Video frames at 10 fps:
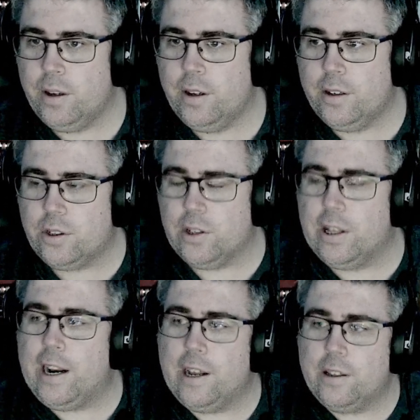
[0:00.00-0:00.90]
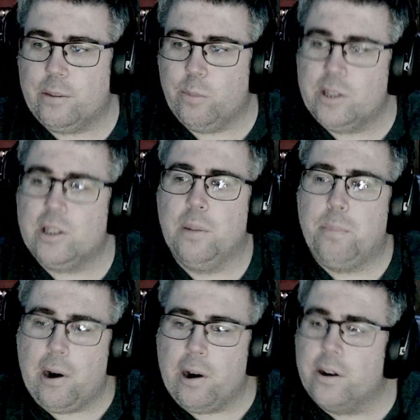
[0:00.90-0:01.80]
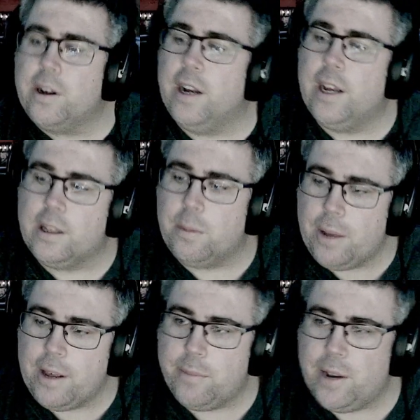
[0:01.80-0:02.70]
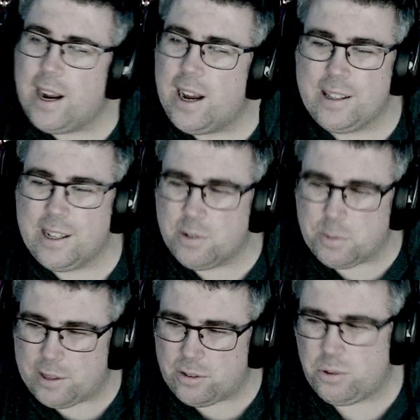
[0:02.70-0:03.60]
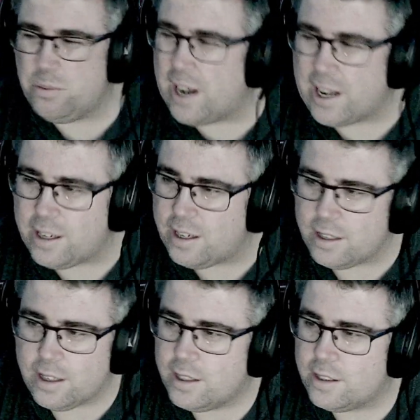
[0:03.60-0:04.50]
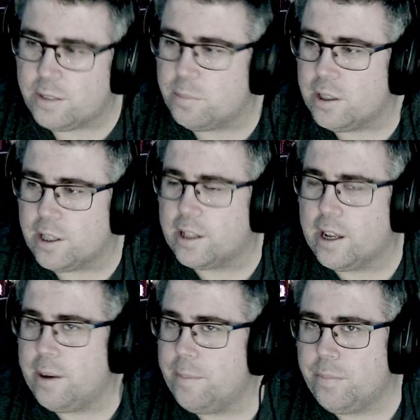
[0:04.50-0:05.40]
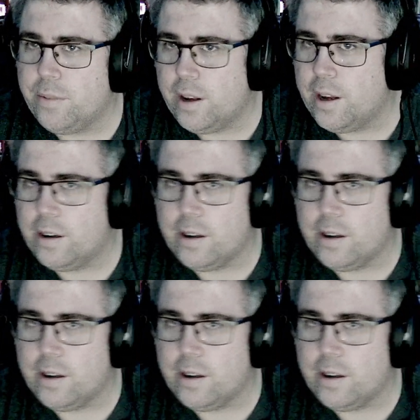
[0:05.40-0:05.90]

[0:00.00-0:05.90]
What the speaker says: So then I went to the park and I hit the pavement. I think it was about 290, something like that, and